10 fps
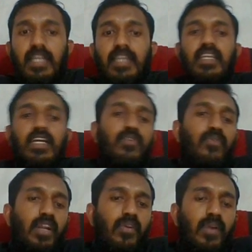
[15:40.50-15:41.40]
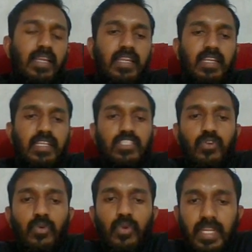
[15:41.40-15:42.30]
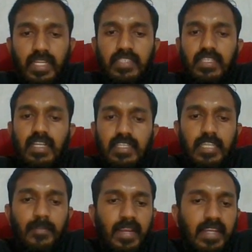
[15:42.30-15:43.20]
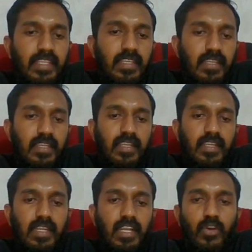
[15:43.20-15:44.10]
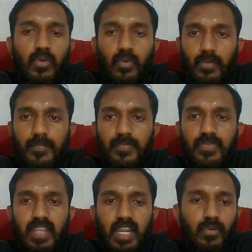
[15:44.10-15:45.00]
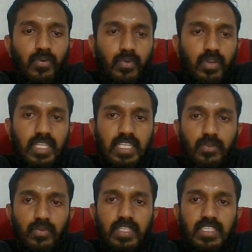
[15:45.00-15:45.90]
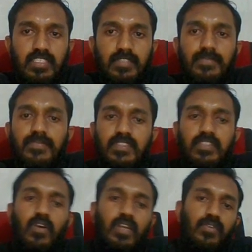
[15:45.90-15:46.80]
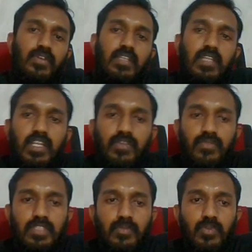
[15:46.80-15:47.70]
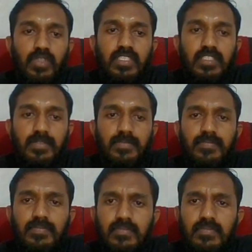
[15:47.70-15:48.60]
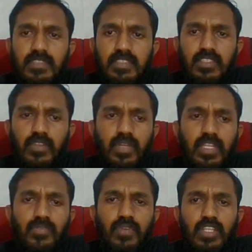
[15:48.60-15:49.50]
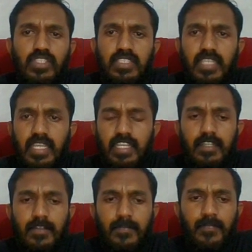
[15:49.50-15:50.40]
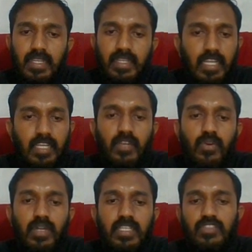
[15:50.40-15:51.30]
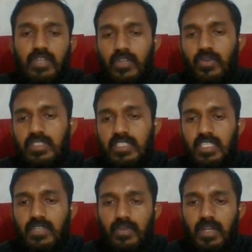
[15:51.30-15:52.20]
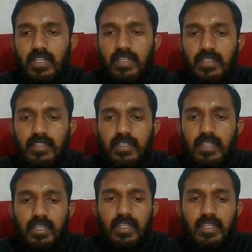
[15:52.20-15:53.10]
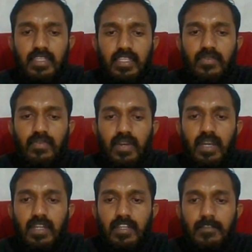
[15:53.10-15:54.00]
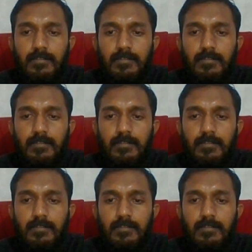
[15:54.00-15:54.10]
here what white needs to do is separate the king and rook. How could he do this? Okay, first move is queen e5 check. King can go h1 or g1. King g1,